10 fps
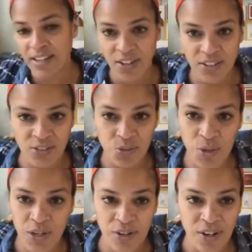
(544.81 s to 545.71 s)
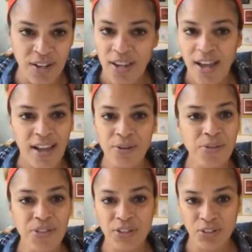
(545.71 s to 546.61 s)
at it on Twitter? I
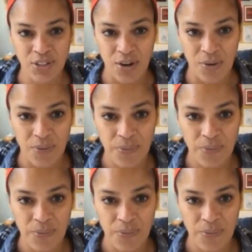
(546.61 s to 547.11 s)
don't think so.